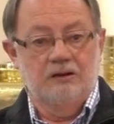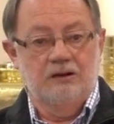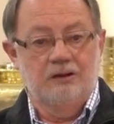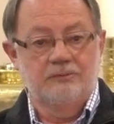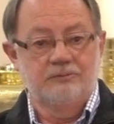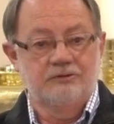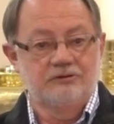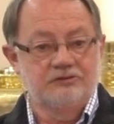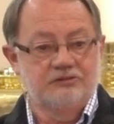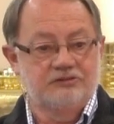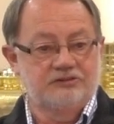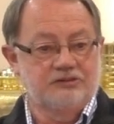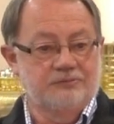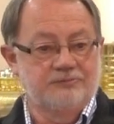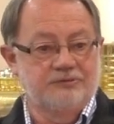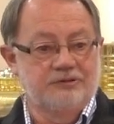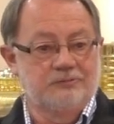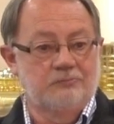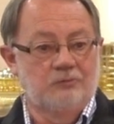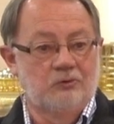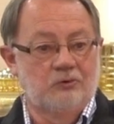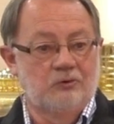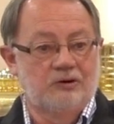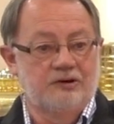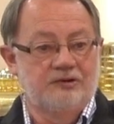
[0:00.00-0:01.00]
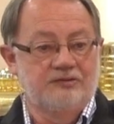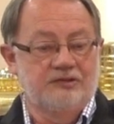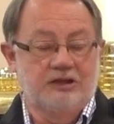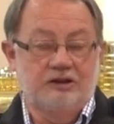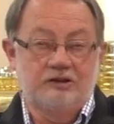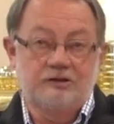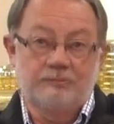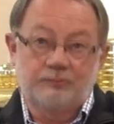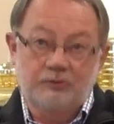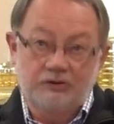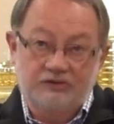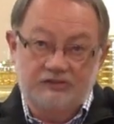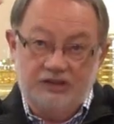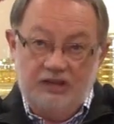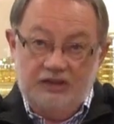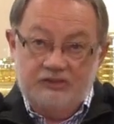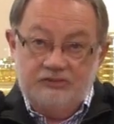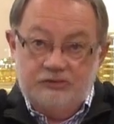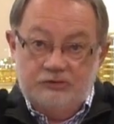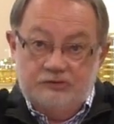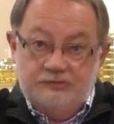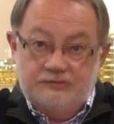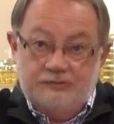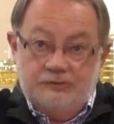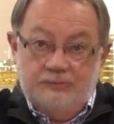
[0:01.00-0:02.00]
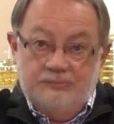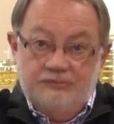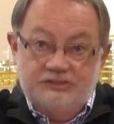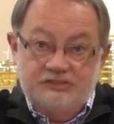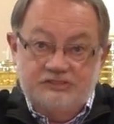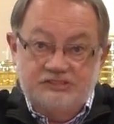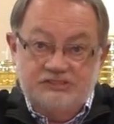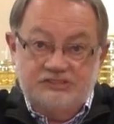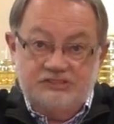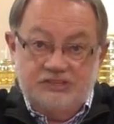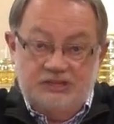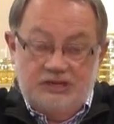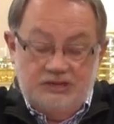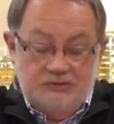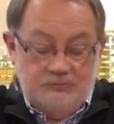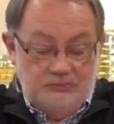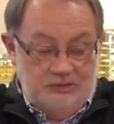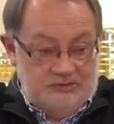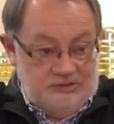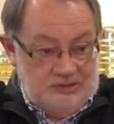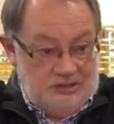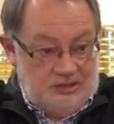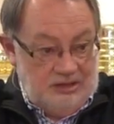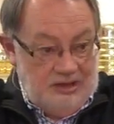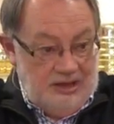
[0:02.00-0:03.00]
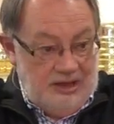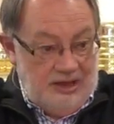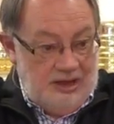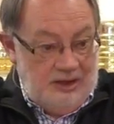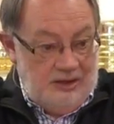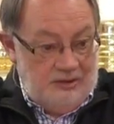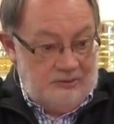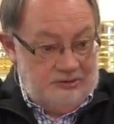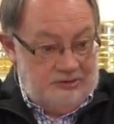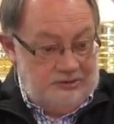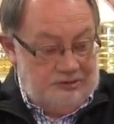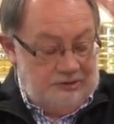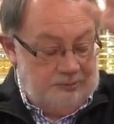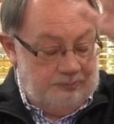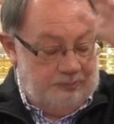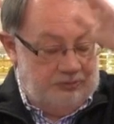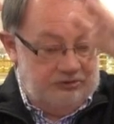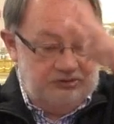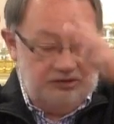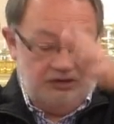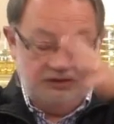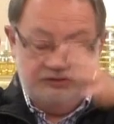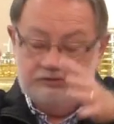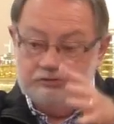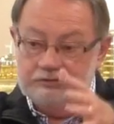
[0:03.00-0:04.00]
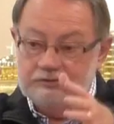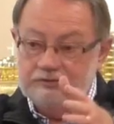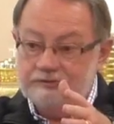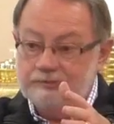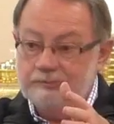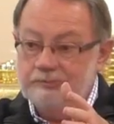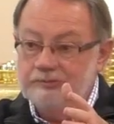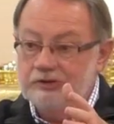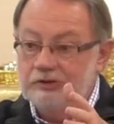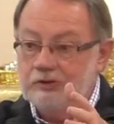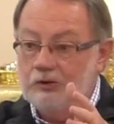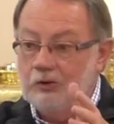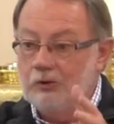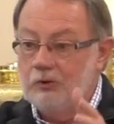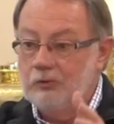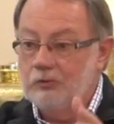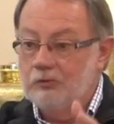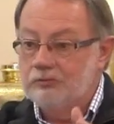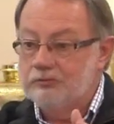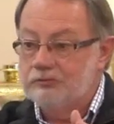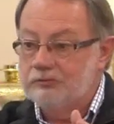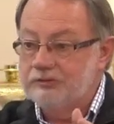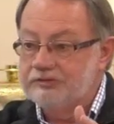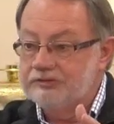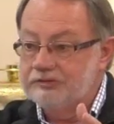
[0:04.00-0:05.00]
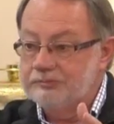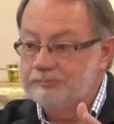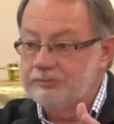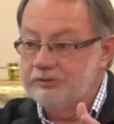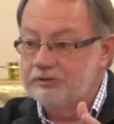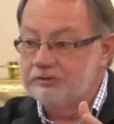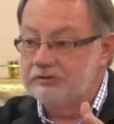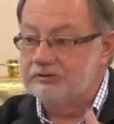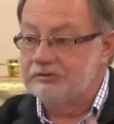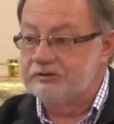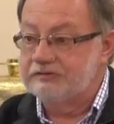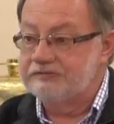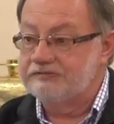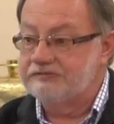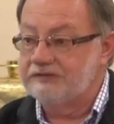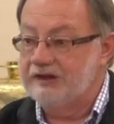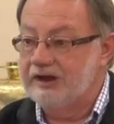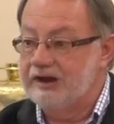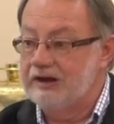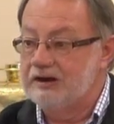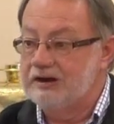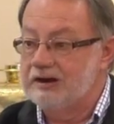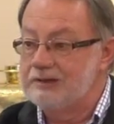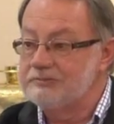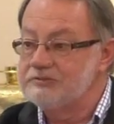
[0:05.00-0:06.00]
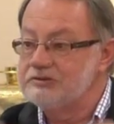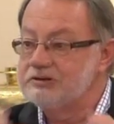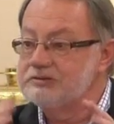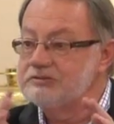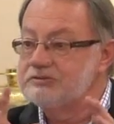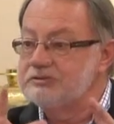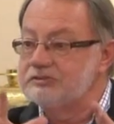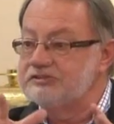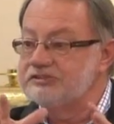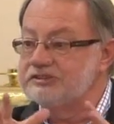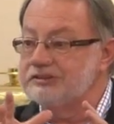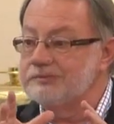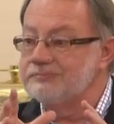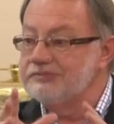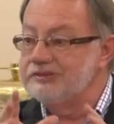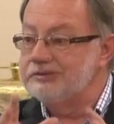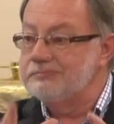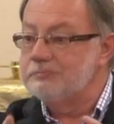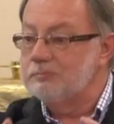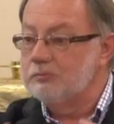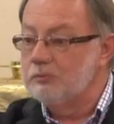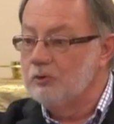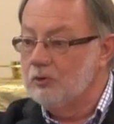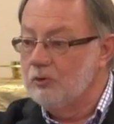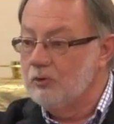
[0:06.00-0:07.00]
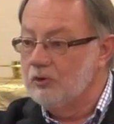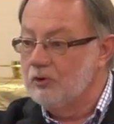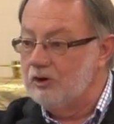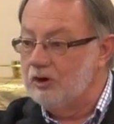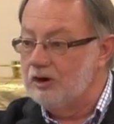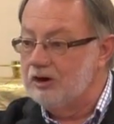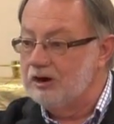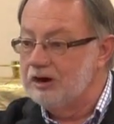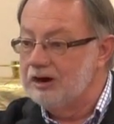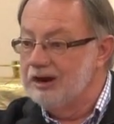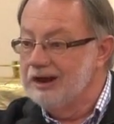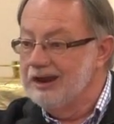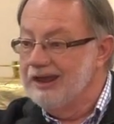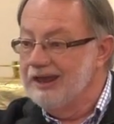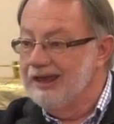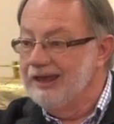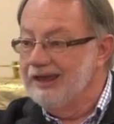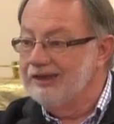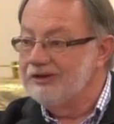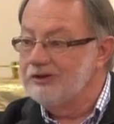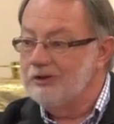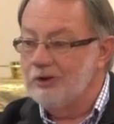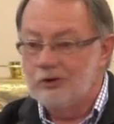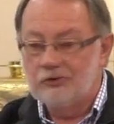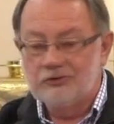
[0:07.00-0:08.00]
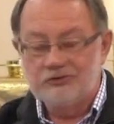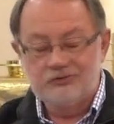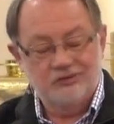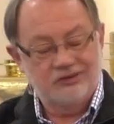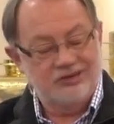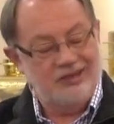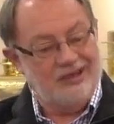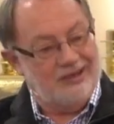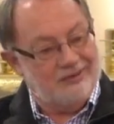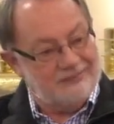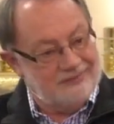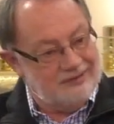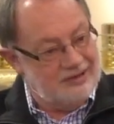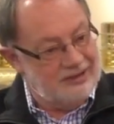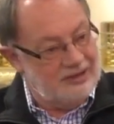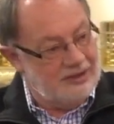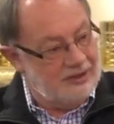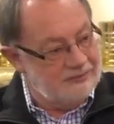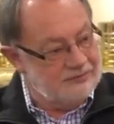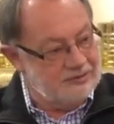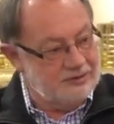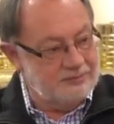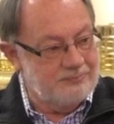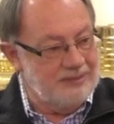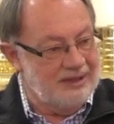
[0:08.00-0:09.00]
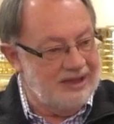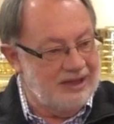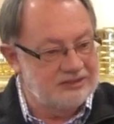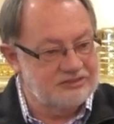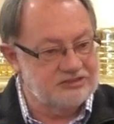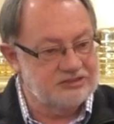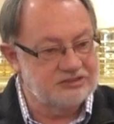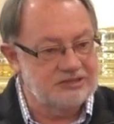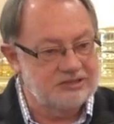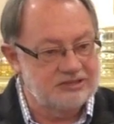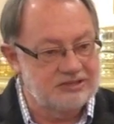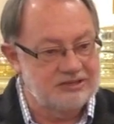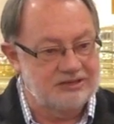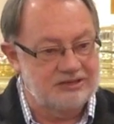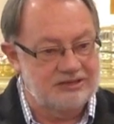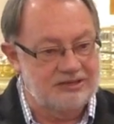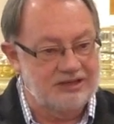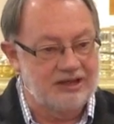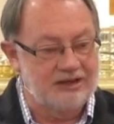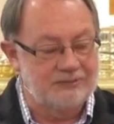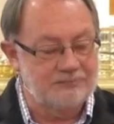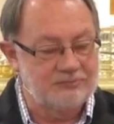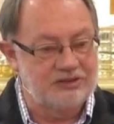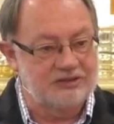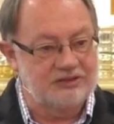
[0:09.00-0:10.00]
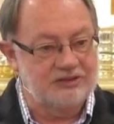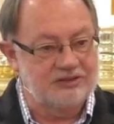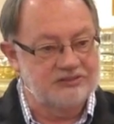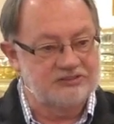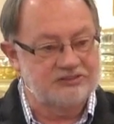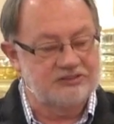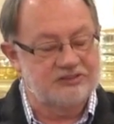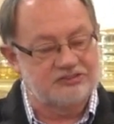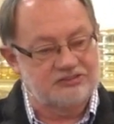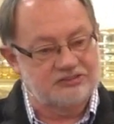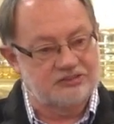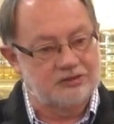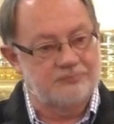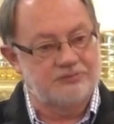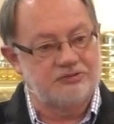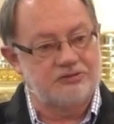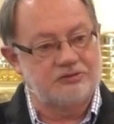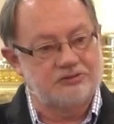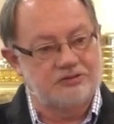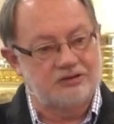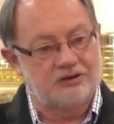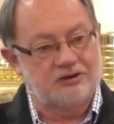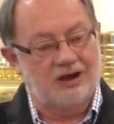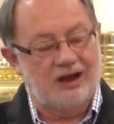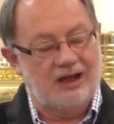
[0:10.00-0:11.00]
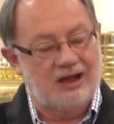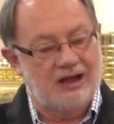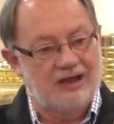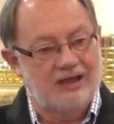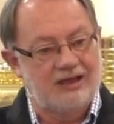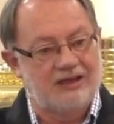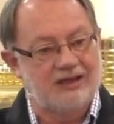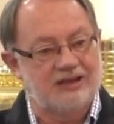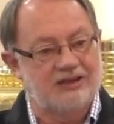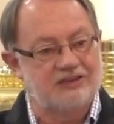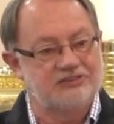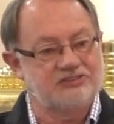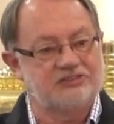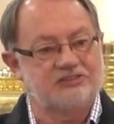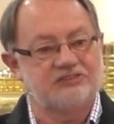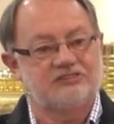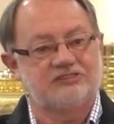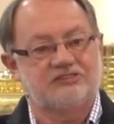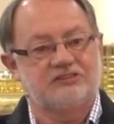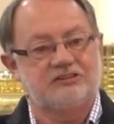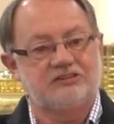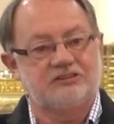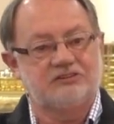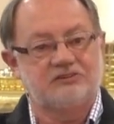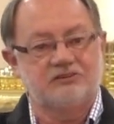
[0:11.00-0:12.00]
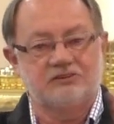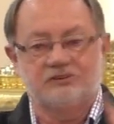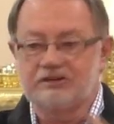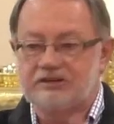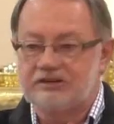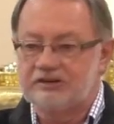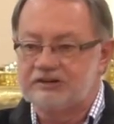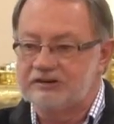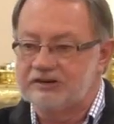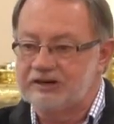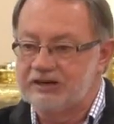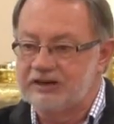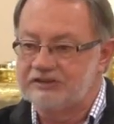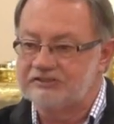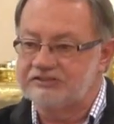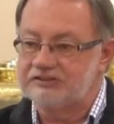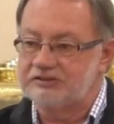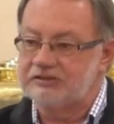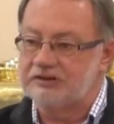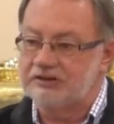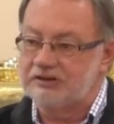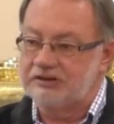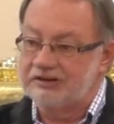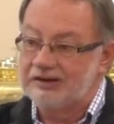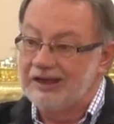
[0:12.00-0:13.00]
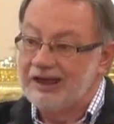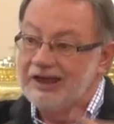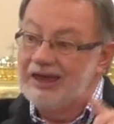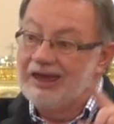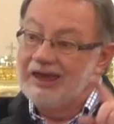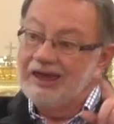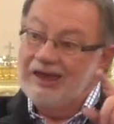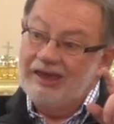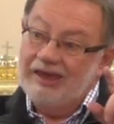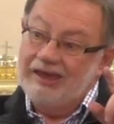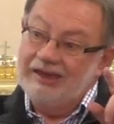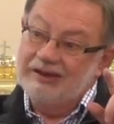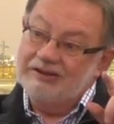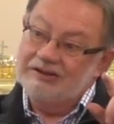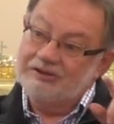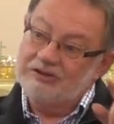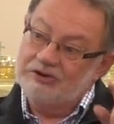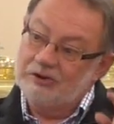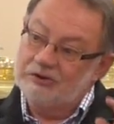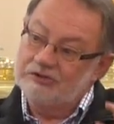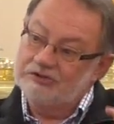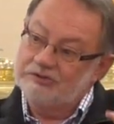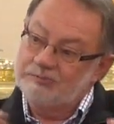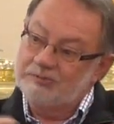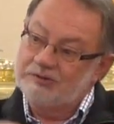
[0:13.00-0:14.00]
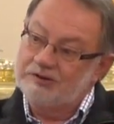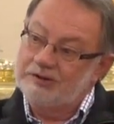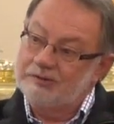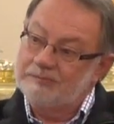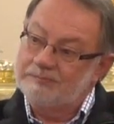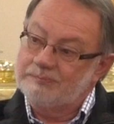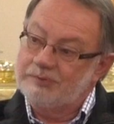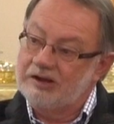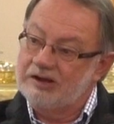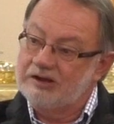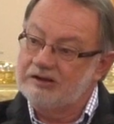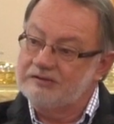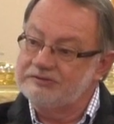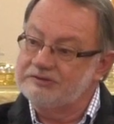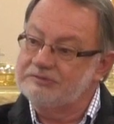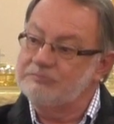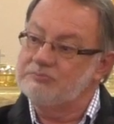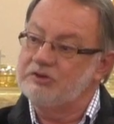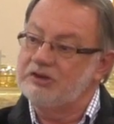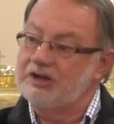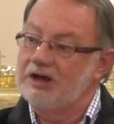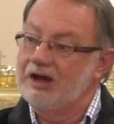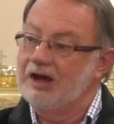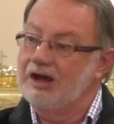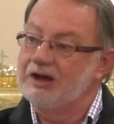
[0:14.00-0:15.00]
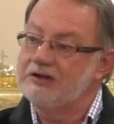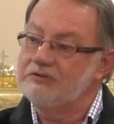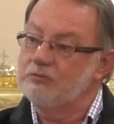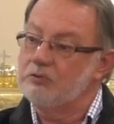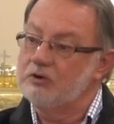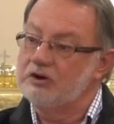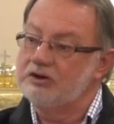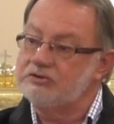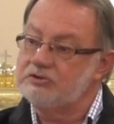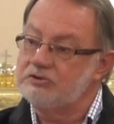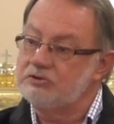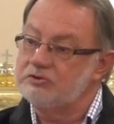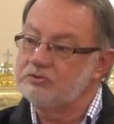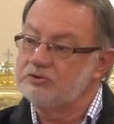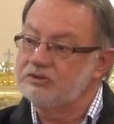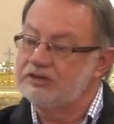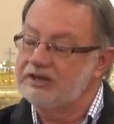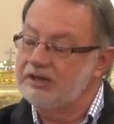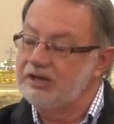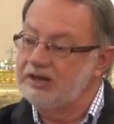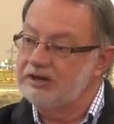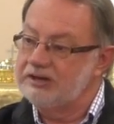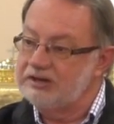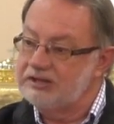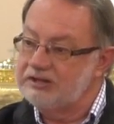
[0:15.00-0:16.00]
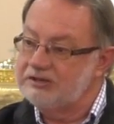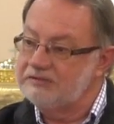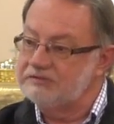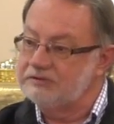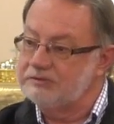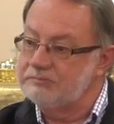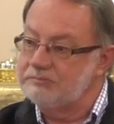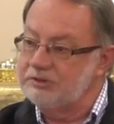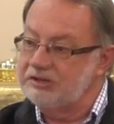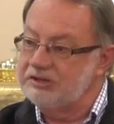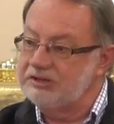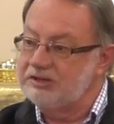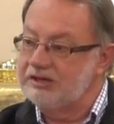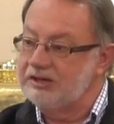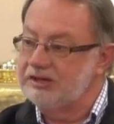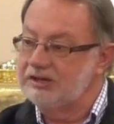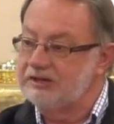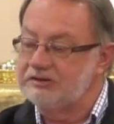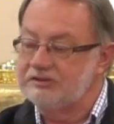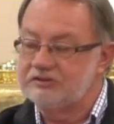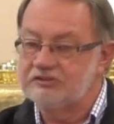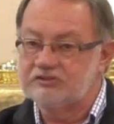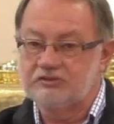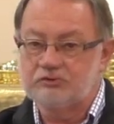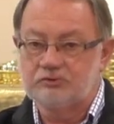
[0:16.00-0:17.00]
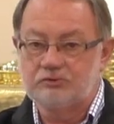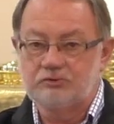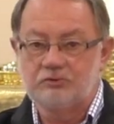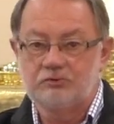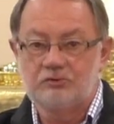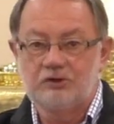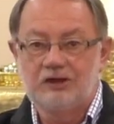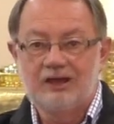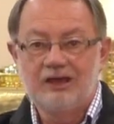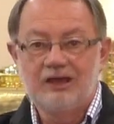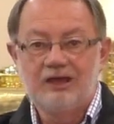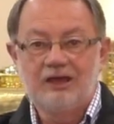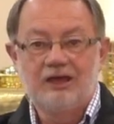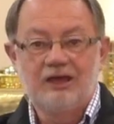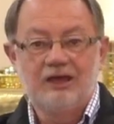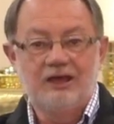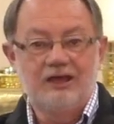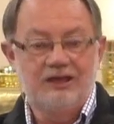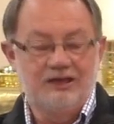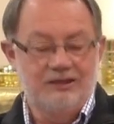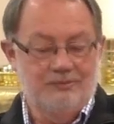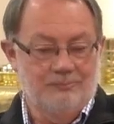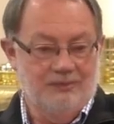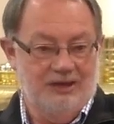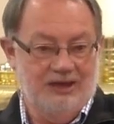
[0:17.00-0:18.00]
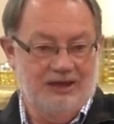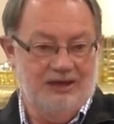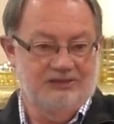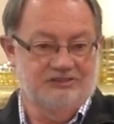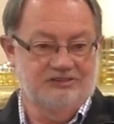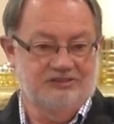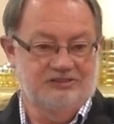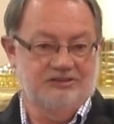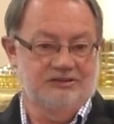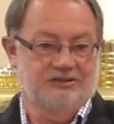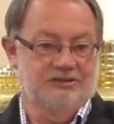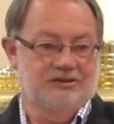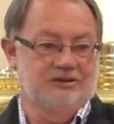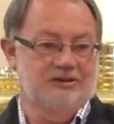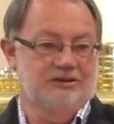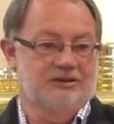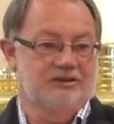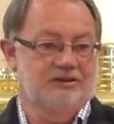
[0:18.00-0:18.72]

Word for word: I'm going to do something more than to protect you from the sun with a cloud or to protect you from the cold with a pillar of fire. I'm going to do something more. No, you, can't, you haven't imagined it yet because it's something your eye hasn't seen, your ear hasn't heard, and it goes above and beyond what you can even begin to imagine.